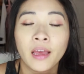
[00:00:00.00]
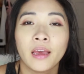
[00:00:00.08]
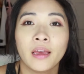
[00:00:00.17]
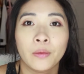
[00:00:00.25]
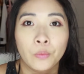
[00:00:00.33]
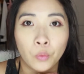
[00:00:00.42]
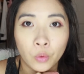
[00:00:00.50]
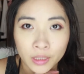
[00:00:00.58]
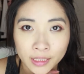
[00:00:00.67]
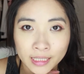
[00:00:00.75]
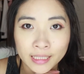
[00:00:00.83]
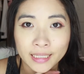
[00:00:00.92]
it
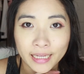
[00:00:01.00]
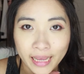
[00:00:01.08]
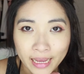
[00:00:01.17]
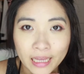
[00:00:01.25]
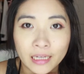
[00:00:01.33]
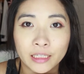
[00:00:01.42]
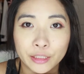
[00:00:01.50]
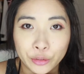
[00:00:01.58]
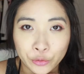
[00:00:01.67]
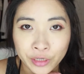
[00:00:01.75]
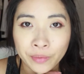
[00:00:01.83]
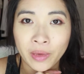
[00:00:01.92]
wasn't in
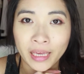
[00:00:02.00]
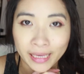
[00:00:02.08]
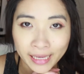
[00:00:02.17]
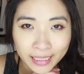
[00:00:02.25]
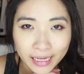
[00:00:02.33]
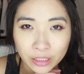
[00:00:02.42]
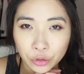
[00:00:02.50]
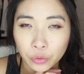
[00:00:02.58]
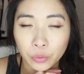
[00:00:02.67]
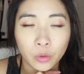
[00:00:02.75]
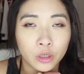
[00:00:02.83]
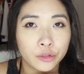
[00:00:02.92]
extreme heat and you
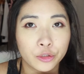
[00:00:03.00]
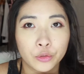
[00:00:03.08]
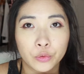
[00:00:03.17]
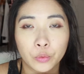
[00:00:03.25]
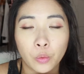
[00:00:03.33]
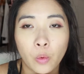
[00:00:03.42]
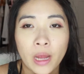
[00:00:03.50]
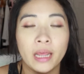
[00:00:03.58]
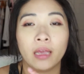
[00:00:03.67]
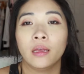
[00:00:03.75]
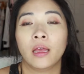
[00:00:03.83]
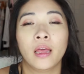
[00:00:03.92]
weren't
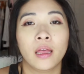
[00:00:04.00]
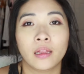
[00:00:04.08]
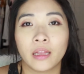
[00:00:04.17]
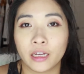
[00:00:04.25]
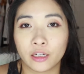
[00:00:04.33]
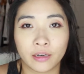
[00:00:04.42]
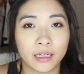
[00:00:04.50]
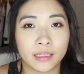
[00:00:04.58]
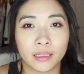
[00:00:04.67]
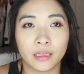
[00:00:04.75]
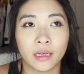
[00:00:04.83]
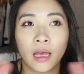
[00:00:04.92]
sweating like
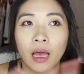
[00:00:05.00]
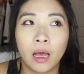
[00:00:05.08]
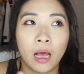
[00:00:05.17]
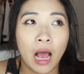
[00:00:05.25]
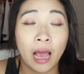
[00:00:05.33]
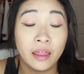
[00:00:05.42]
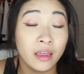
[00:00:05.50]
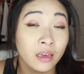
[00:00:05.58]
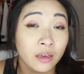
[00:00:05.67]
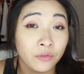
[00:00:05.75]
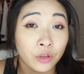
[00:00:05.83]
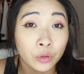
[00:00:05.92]
crazy. I think
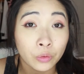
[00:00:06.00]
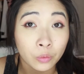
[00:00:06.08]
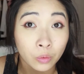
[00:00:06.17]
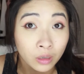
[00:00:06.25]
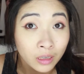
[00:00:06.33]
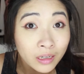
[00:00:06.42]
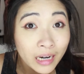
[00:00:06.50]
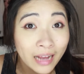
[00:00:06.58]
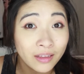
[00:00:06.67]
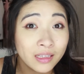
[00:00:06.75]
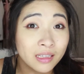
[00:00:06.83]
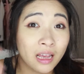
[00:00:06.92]
if you were
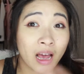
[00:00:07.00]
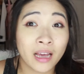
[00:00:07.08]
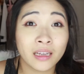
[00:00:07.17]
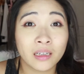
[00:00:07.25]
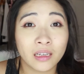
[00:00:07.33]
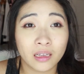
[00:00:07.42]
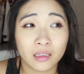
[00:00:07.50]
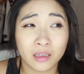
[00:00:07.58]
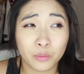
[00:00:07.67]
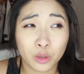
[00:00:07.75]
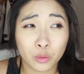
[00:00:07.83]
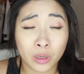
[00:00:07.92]
outside,
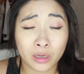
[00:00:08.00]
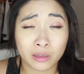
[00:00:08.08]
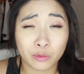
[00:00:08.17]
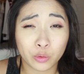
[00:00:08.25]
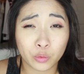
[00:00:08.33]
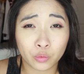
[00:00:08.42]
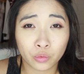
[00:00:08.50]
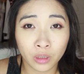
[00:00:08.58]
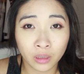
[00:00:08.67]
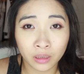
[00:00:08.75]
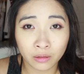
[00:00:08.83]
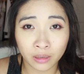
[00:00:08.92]
somewhere where it was
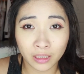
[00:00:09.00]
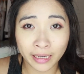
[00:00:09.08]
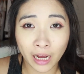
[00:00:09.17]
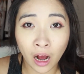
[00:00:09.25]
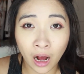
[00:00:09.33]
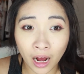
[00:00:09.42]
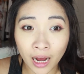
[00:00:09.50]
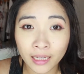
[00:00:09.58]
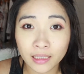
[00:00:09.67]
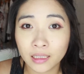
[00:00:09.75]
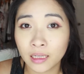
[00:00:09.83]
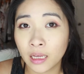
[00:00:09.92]
really, really
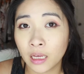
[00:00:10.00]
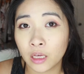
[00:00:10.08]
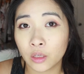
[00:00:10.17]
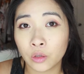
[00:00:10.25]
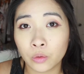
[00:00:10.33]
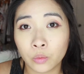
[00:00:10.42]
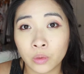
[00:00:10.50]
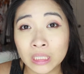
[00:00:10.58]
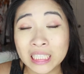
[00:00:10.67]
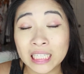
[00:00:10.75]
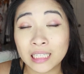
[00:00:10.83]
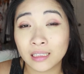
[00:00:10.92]
hot, you
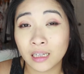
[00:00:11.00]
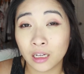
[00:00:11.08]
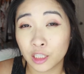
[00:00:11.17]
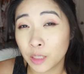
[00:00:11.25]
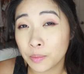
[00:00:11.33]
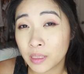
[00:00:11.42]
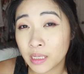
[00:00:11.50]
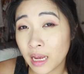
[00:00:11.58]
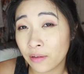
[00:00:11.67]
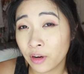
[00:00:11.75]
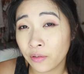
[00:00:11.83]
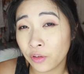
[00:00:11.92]
will need touch-ups
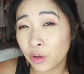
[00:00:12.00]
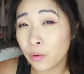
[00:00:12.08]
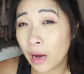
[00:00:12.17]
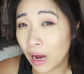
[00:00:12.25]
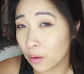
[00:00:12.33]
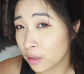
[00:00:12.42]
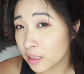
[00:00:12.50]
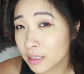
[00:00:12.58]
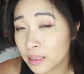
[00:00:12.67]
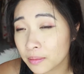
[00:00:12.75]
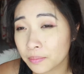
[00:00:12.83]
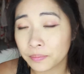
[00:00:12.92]
every few
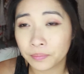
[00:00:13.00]
hours,